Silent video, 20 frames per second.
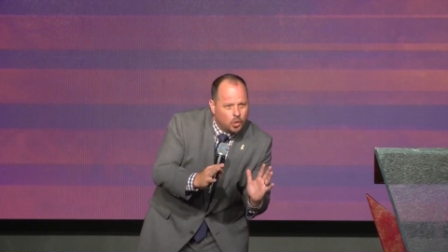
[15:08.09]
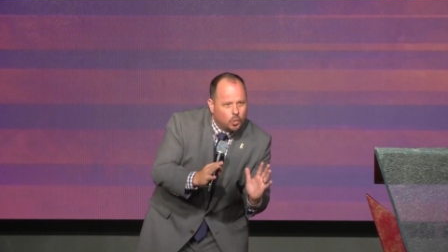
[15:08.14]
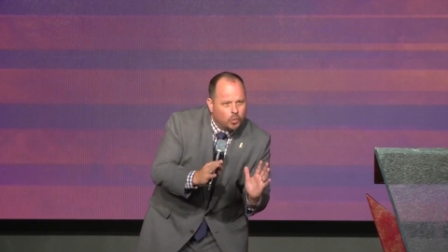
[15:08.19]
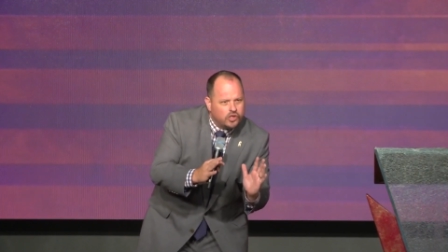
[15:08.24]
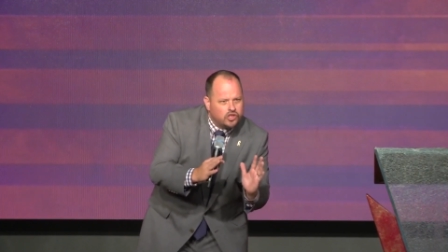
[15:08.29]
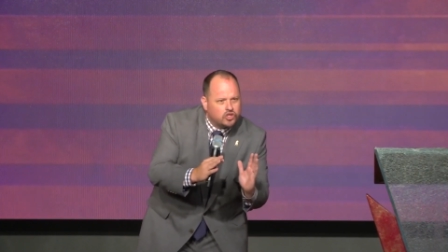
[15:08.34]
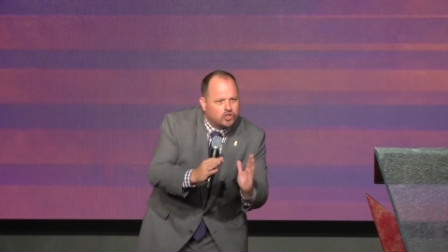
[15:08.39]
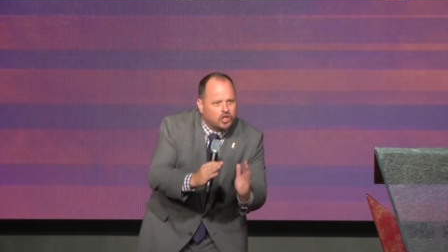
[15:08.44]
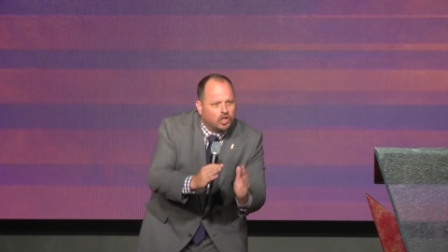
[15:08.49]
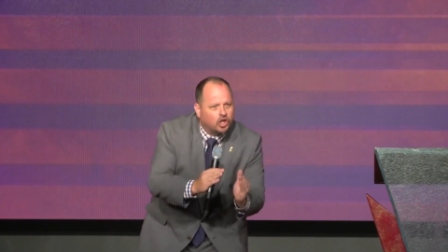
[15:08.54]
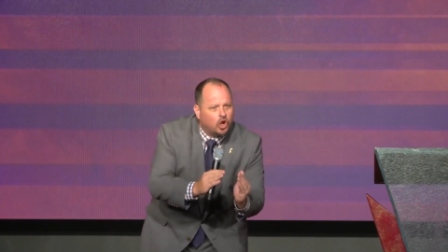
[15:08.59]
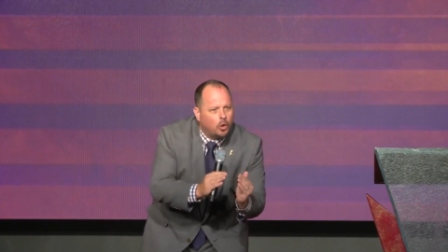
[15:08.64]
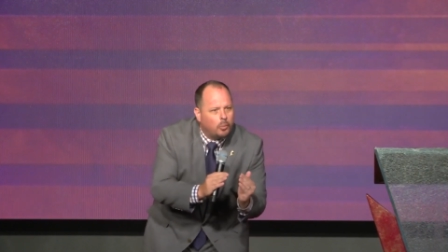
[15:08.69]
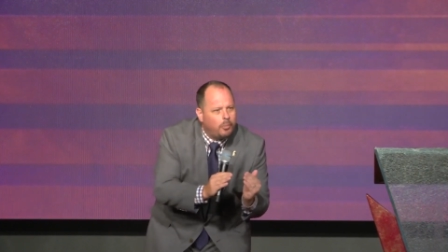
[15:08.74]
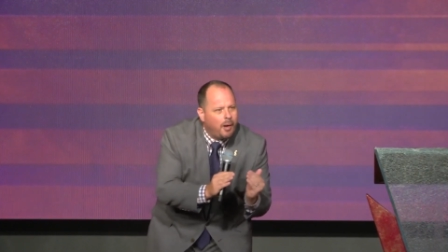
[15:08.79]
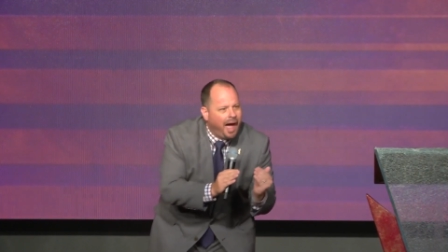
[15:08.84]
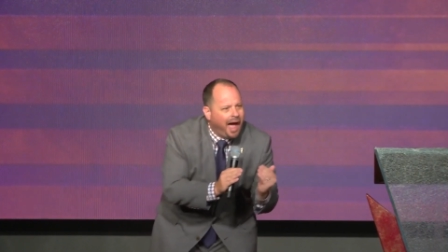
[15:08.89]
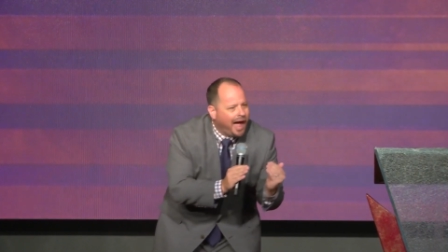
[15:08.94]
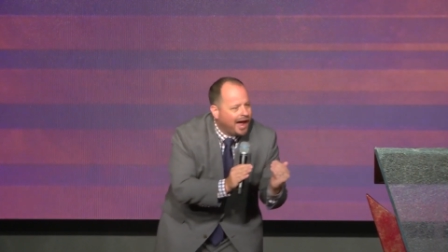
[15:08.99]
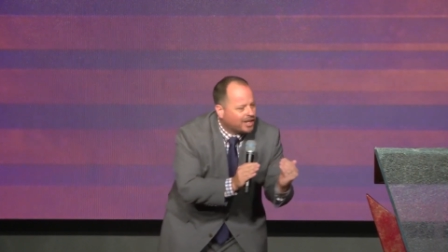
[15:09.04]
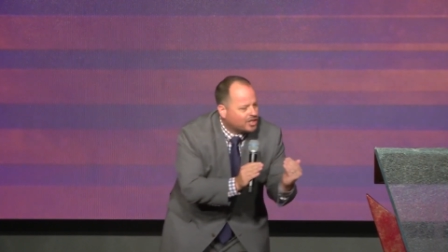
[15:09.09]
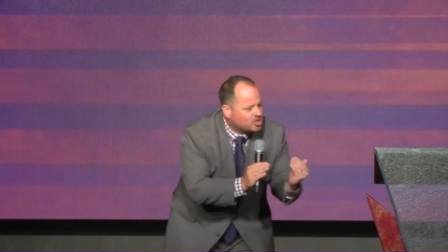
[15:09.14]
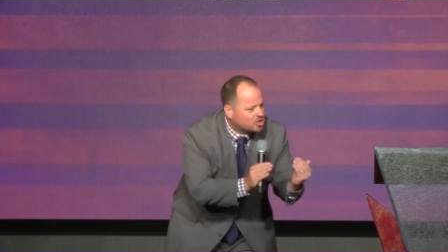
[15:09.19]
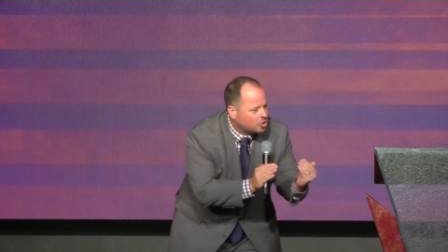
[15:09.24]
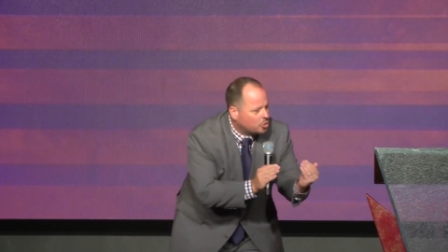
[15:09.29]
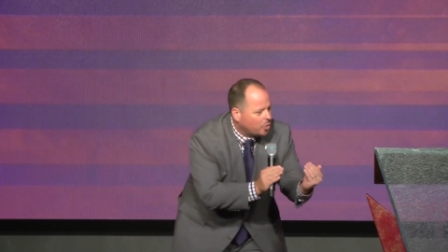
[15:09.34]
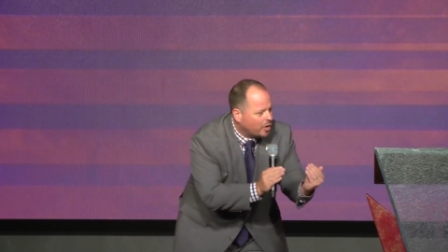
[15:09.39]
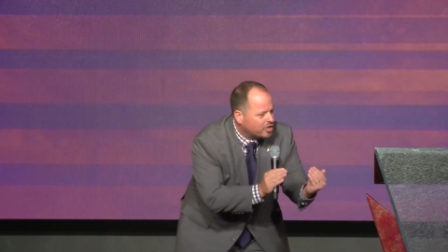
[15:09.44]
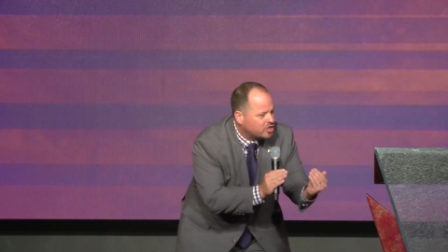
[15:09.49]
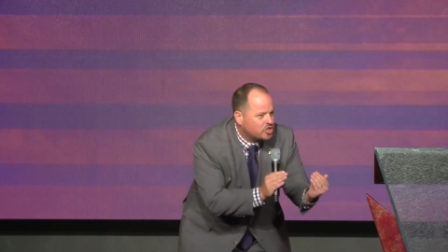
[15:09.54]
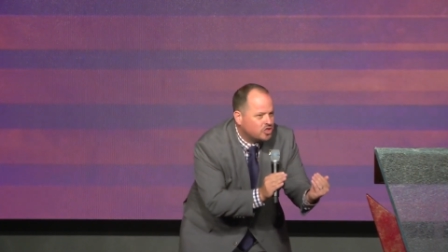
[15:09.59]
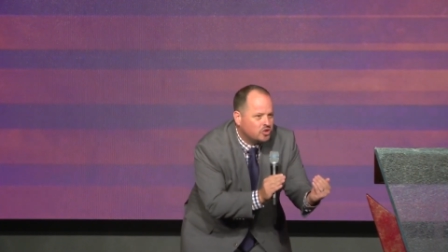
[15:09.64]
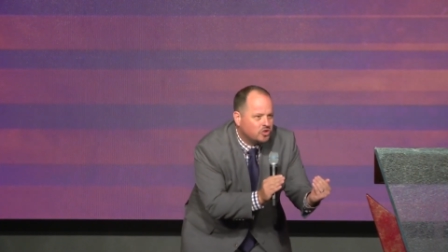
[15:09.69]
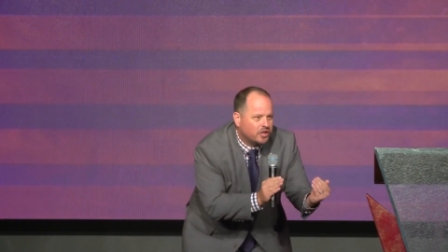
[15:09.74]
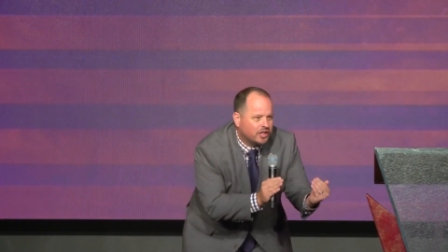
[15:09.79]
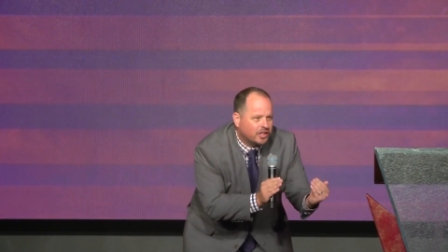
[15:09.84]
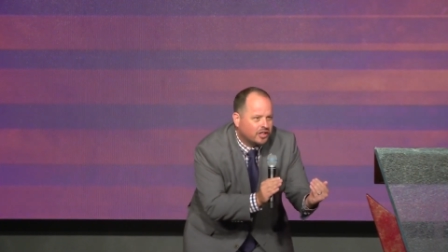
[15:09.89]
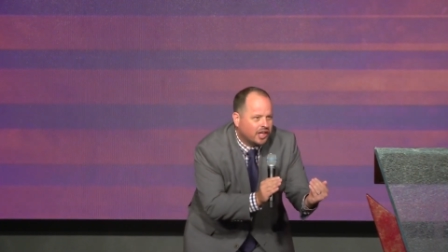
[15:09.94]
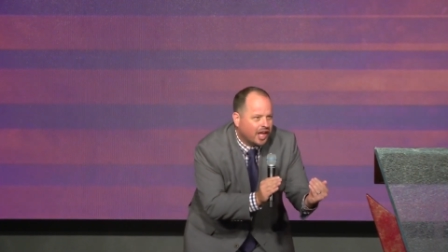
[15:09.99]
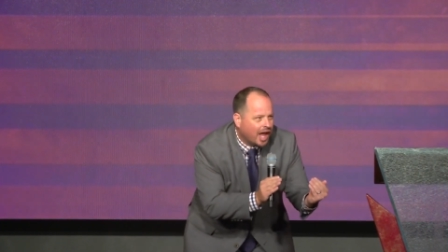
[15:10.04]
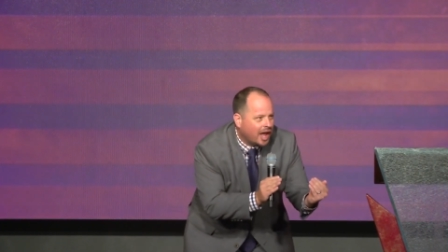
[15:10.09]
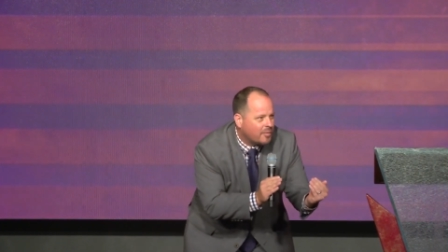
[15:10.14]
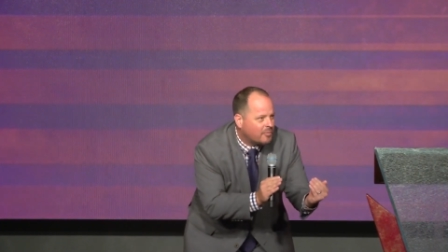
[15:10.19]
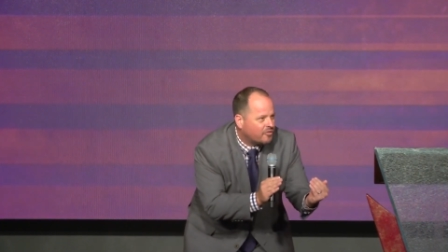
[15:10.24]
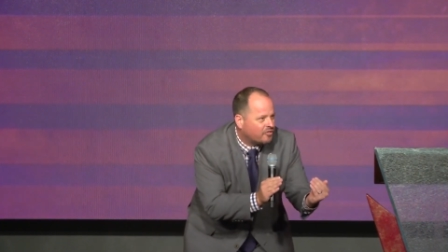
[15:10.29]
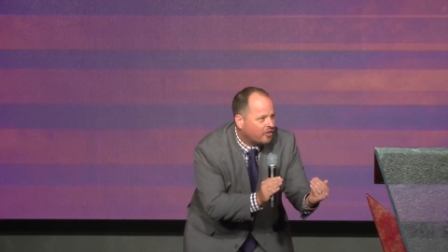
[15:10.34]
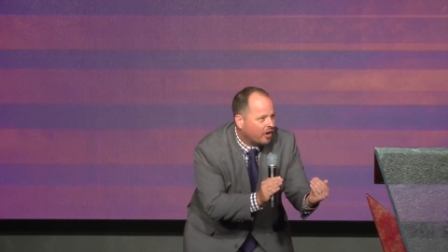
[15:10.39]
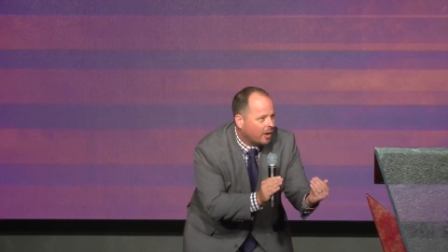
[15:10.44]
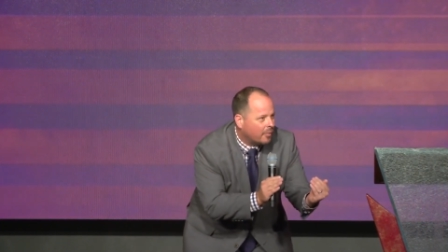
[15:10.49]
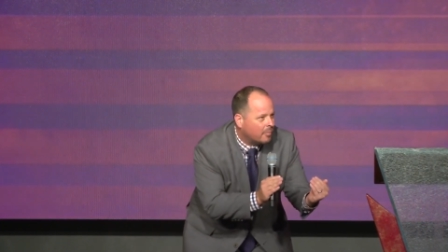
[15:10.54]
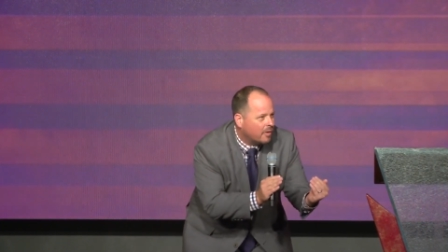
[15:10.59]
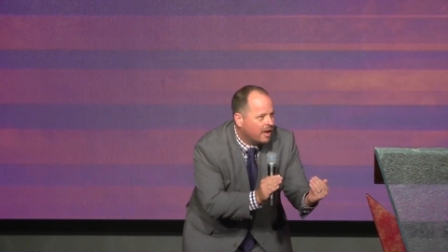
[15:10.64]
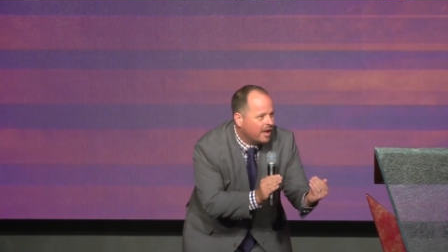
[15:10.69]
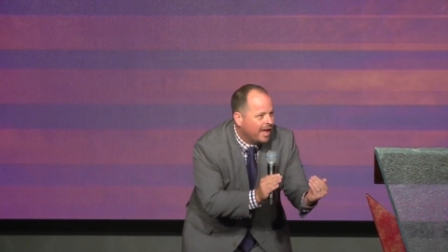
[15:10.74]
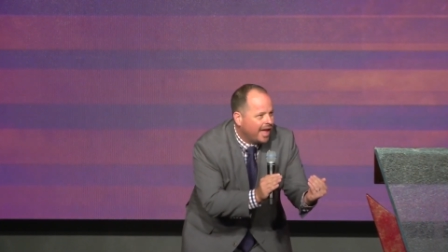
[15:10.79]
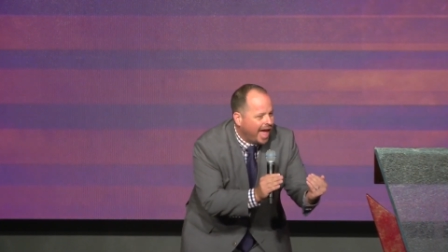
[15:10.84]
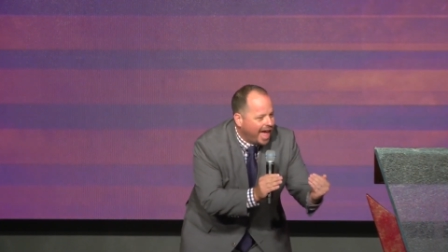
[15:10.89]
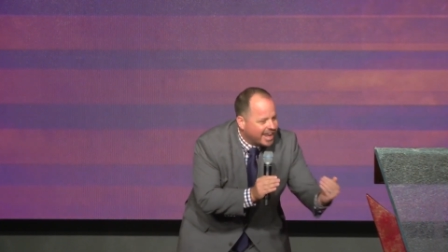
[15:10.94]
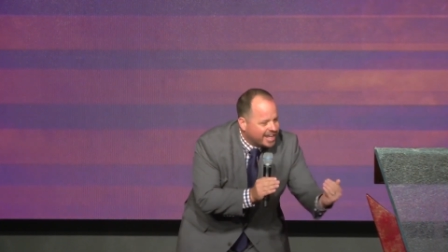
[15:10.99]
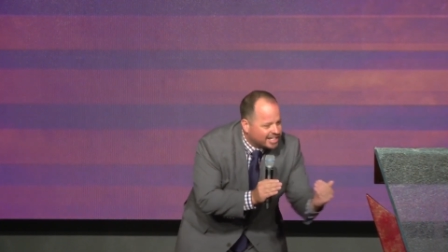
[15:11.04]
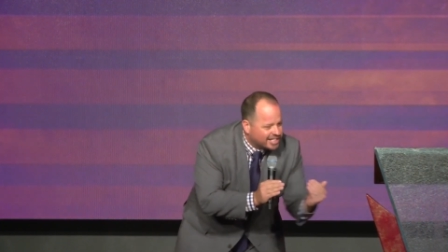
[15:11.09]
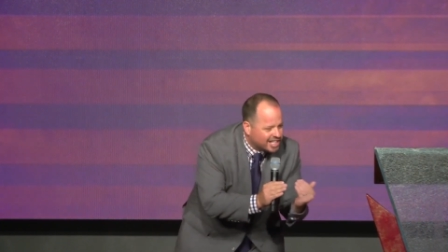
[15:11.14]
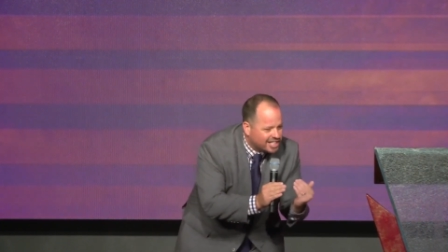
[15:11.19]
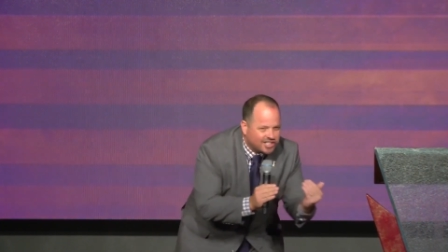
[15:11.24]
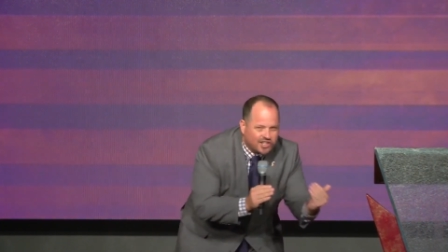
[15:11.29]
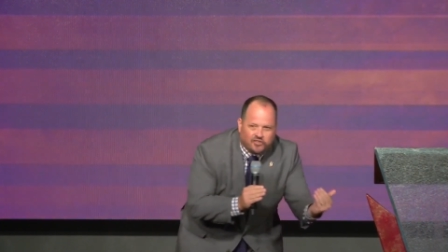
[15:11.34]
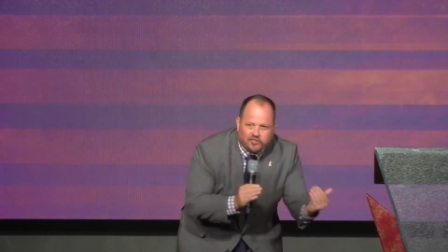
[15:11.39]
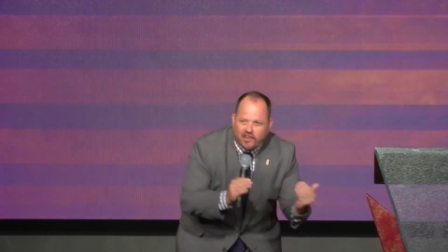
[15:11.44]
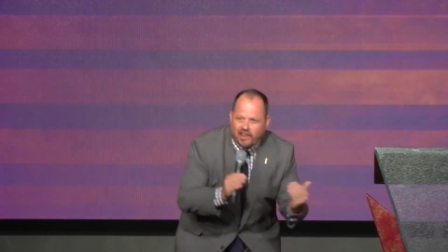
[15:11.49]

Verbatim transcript: When you can go back to what you came from and it does